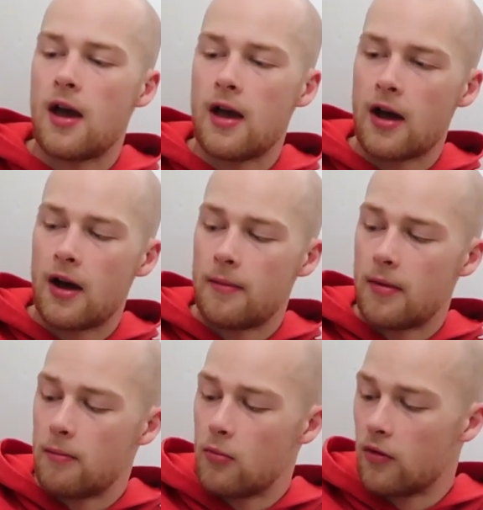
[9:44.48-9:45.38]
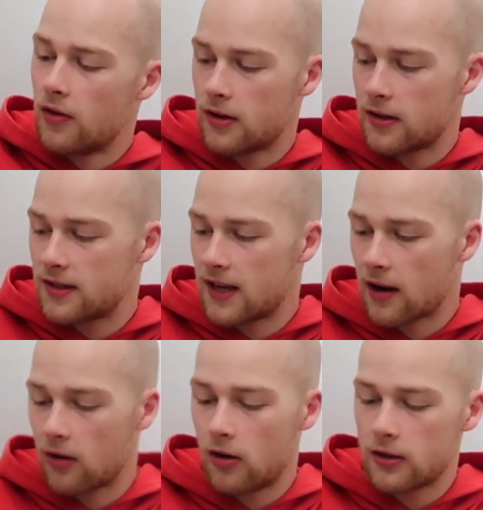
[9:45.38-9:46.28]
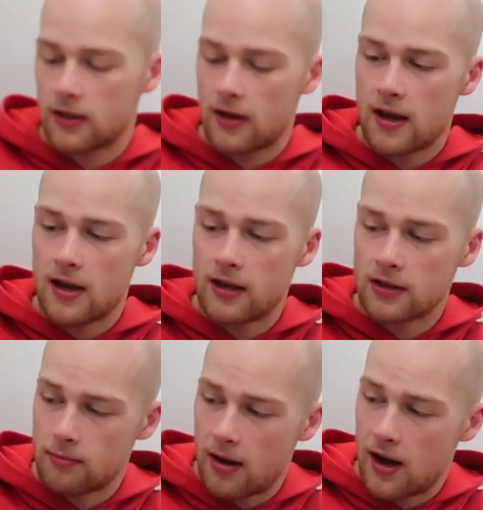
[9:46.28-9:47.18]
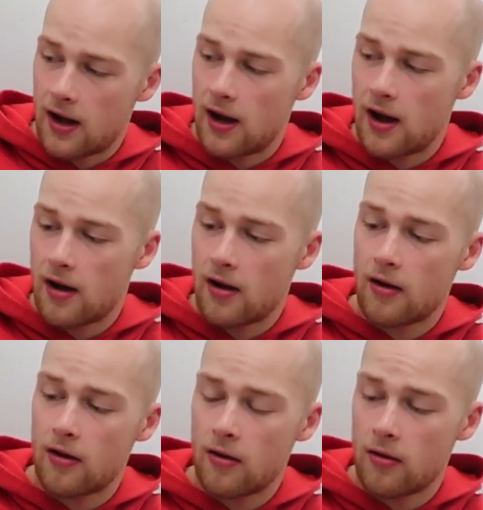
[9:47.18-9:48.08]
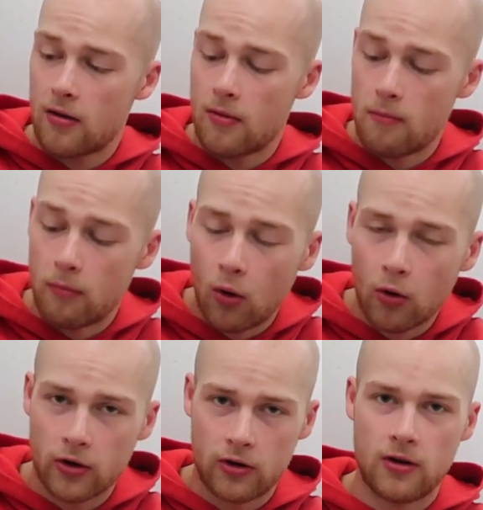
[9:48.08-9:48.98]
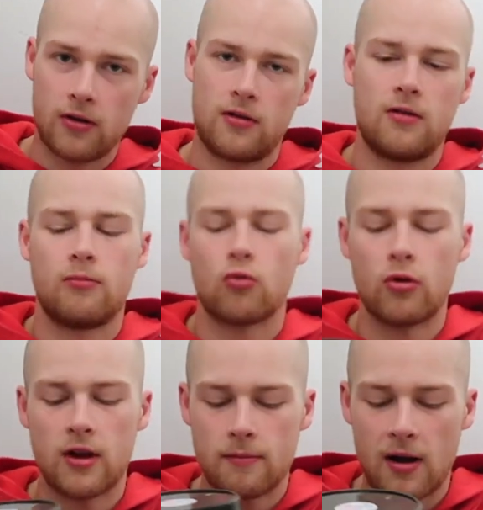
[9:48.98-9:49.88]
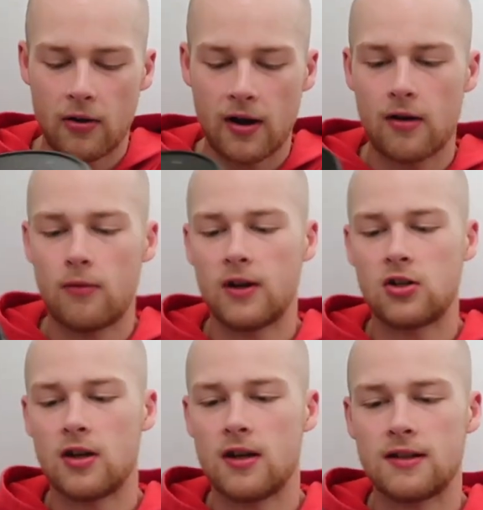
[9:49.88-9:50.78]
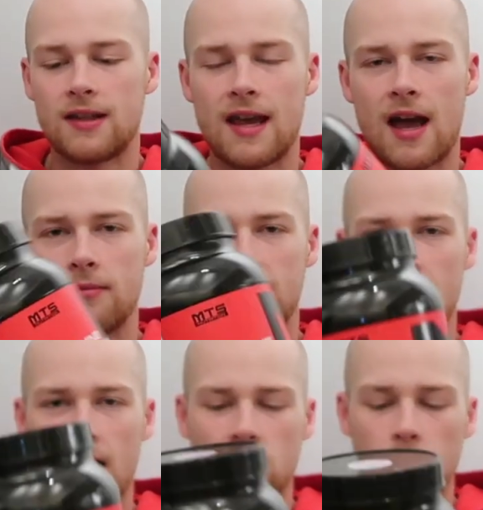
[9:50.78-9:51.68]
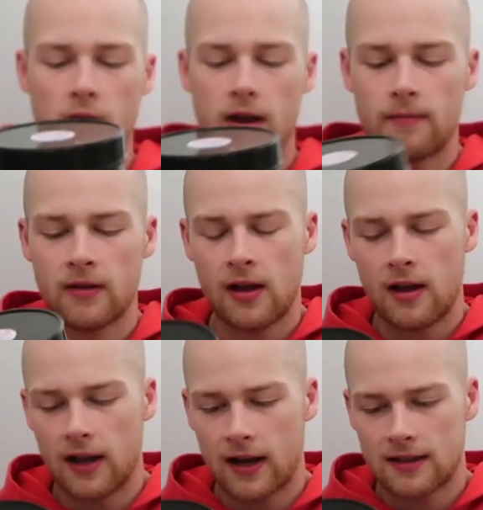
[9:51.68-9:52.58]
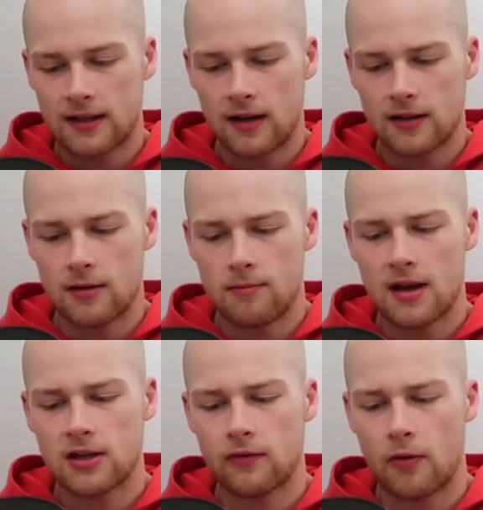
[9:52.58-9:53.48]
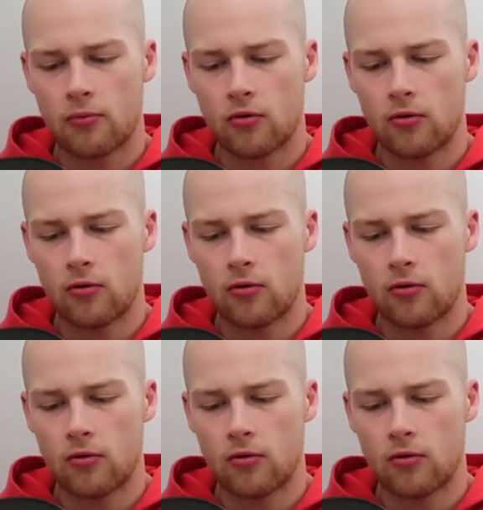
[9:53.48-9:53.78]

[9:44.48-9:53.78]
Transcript: Moving on to the second lot is my morning protein powder, which is the MTS Whey. Like I said, it's a mix of a